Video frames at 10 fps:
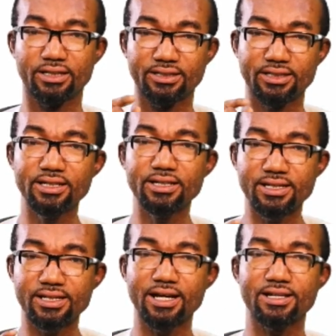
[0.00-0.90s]
These
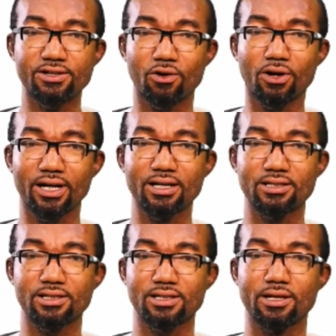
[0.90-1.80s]
sense
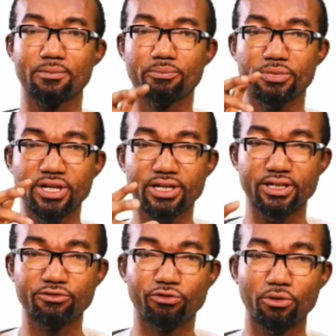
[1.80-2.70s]
organs pick
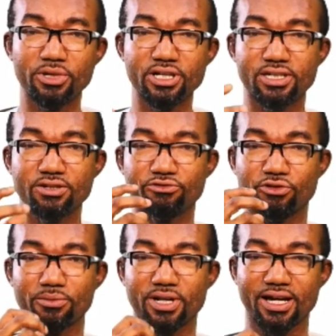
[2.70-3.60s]
information
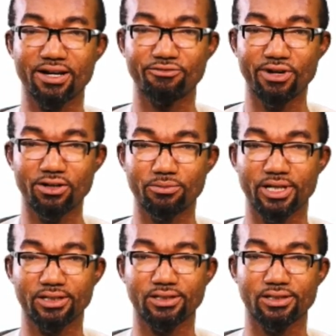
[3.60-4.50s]
from the
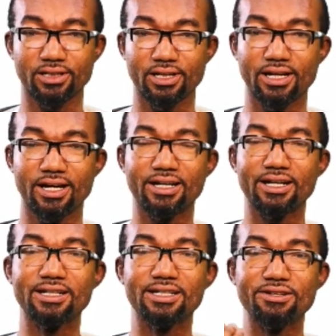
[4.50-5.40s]
environment and
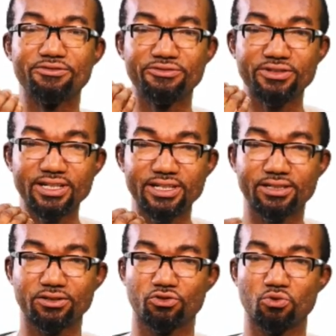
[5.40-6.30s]
then they feed it
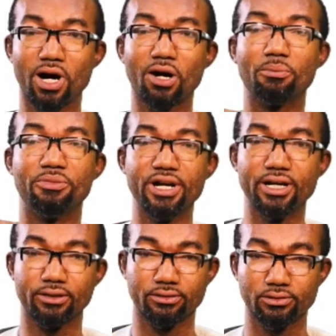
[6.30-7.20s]
to our brain.
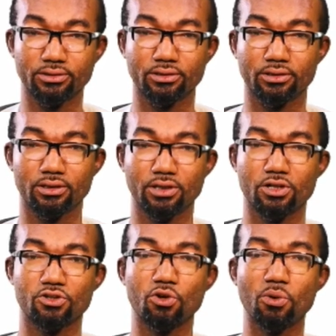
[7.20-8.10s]

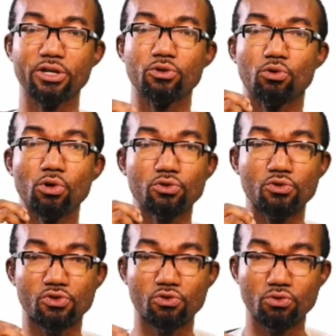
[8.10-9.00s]
So when you go to
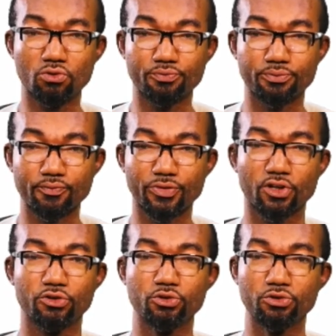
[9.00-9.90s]
school,
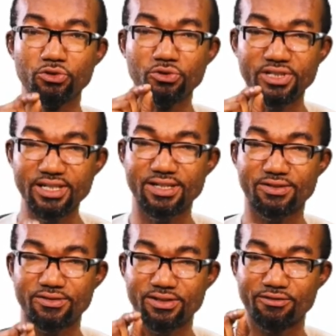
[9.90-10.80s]
you use
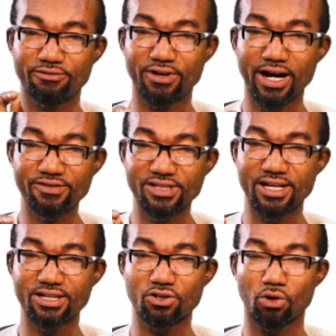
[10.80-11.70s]
these 5
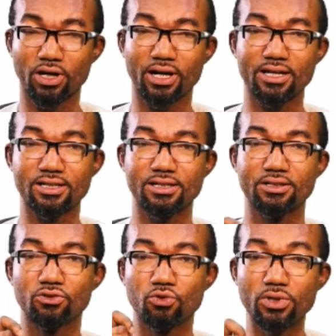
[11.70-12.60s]
sense organs
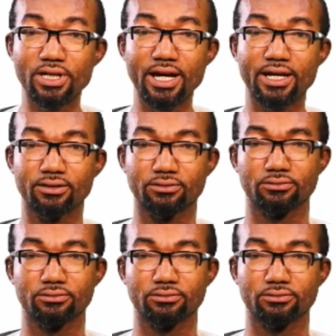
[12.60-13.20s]
to learn.